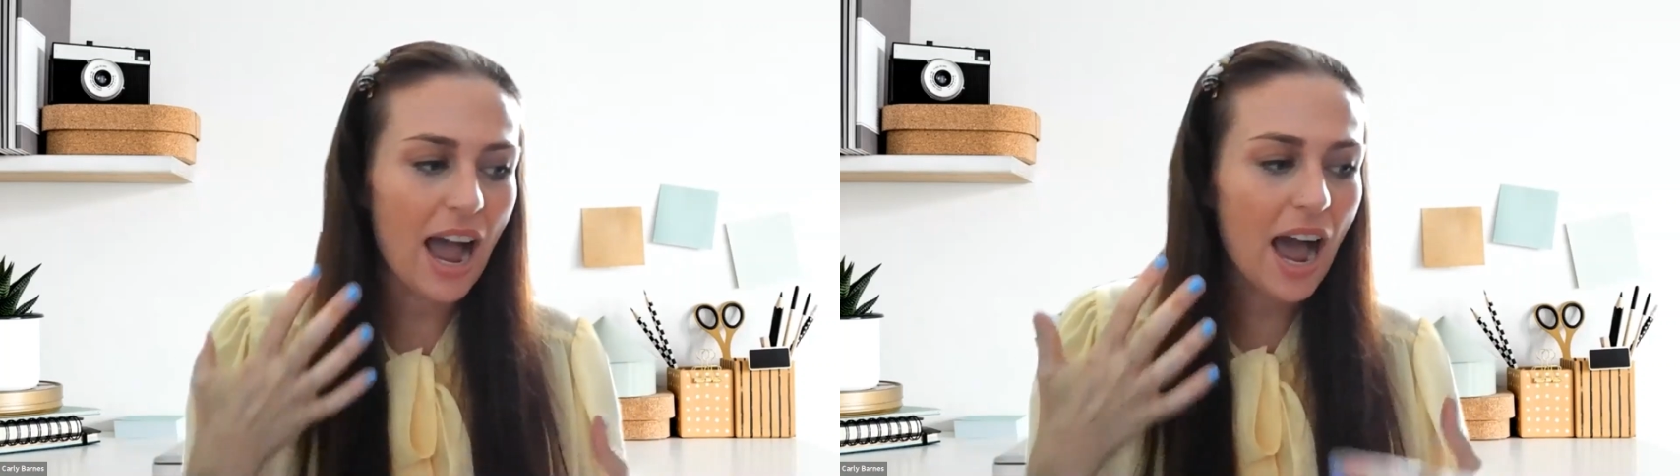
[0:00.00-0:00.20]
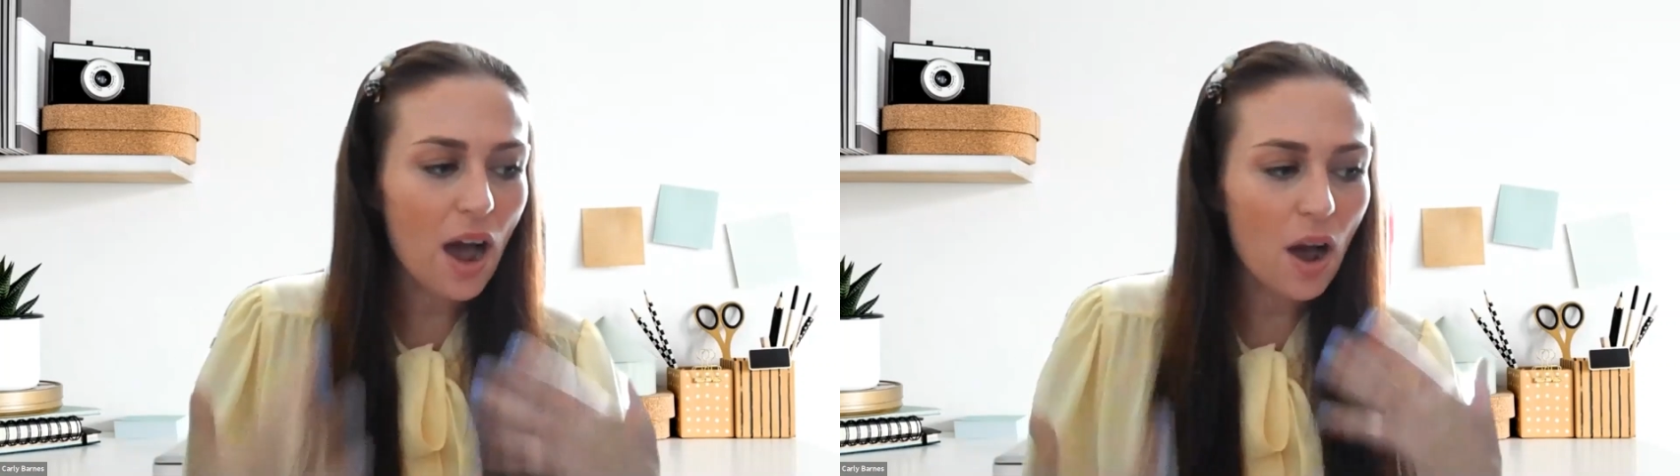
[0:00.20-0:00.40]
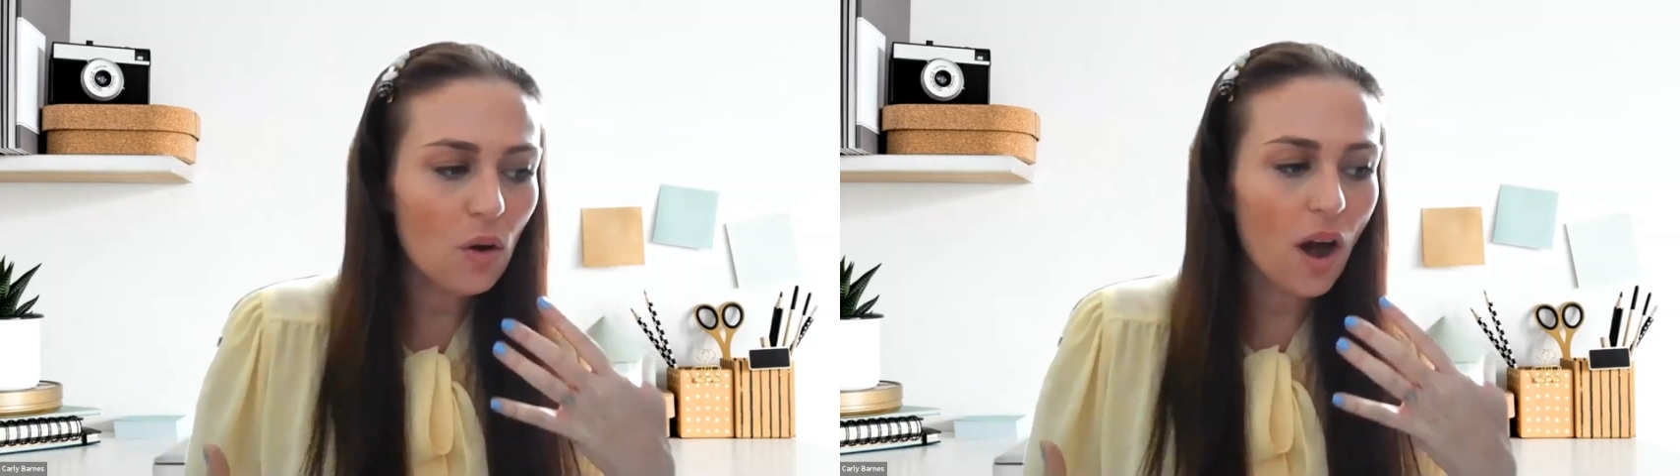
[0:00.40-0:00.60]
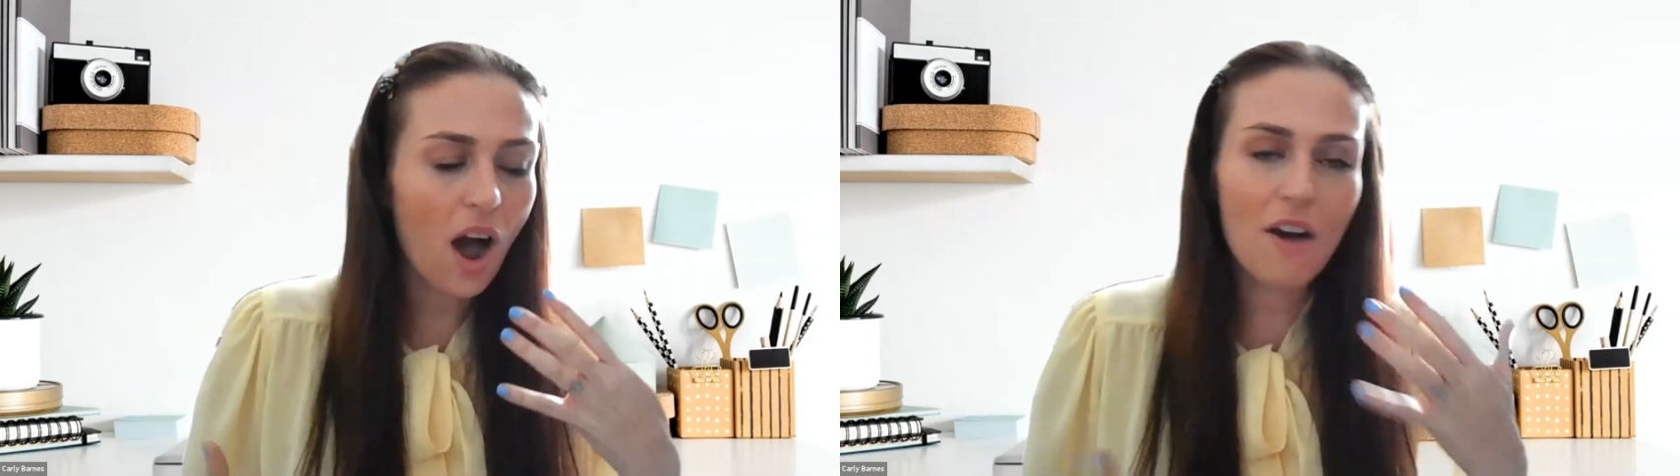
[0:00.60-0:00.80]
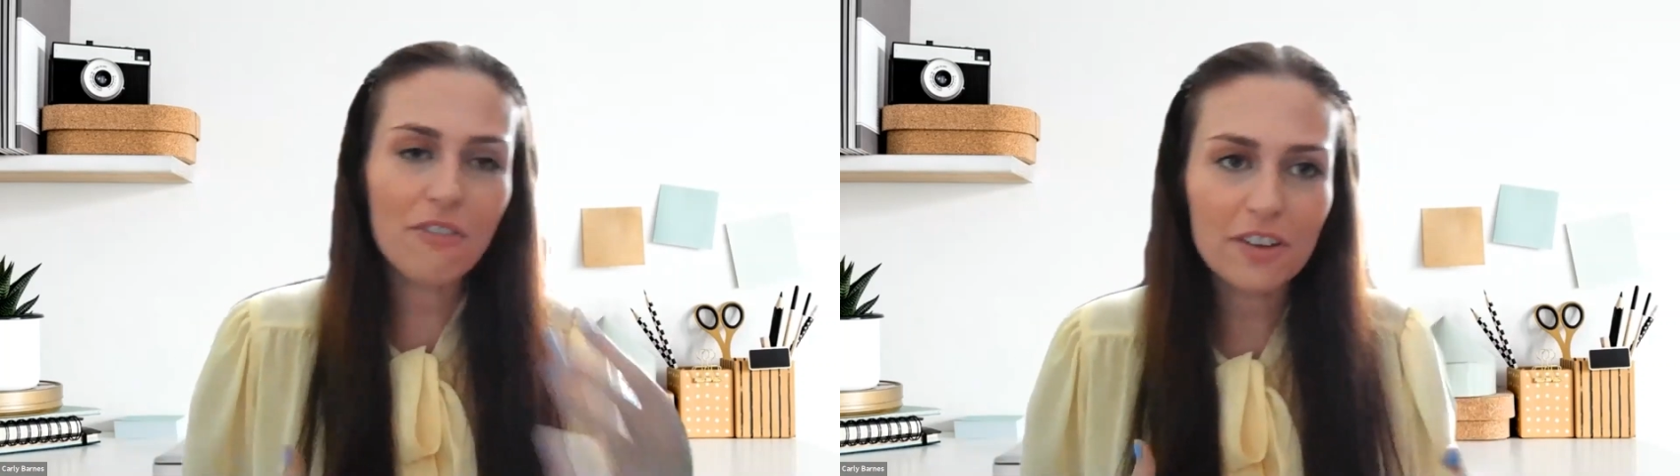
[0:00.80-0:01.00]
how
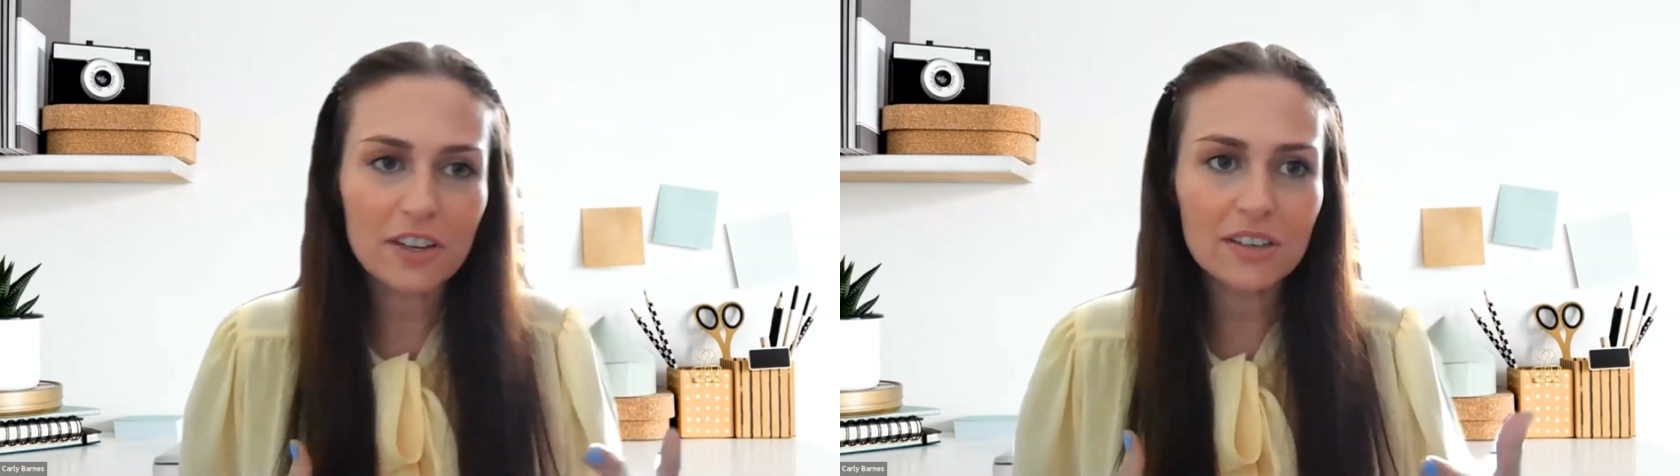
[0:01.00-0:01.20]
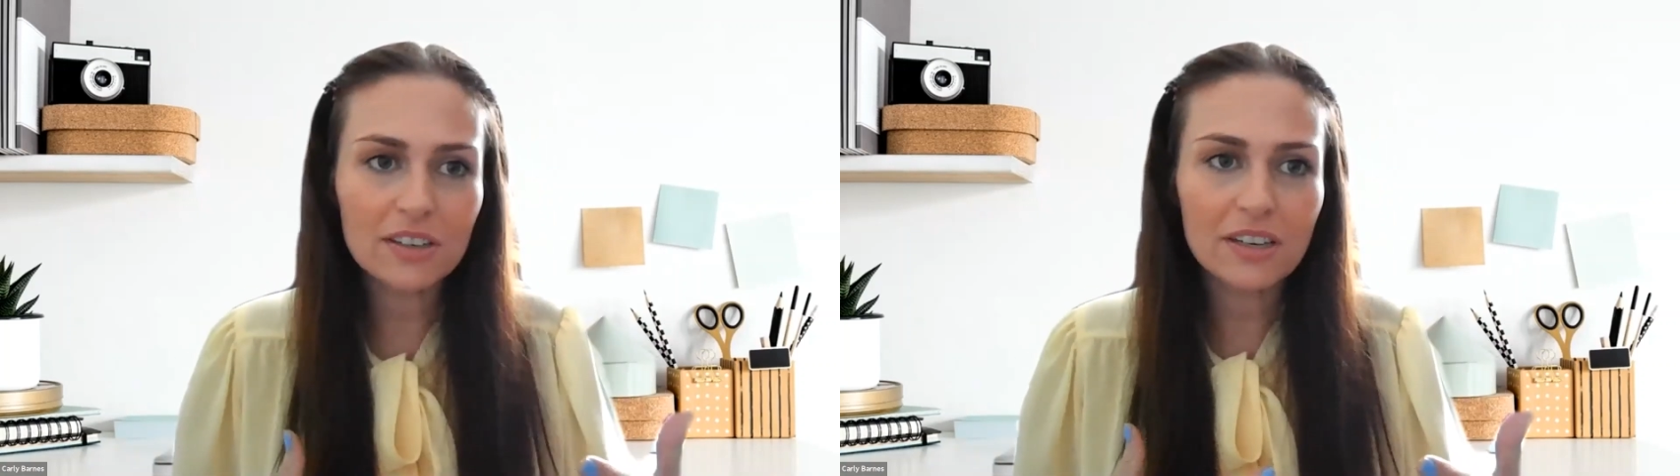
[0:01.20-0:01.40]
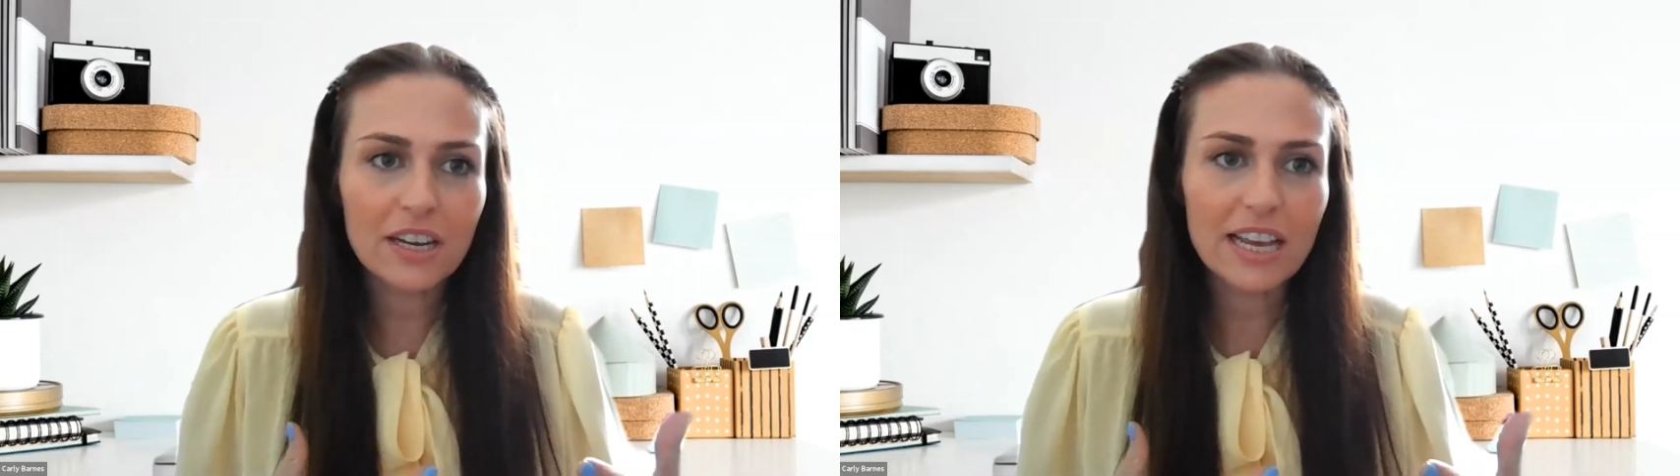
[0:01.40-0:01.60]
often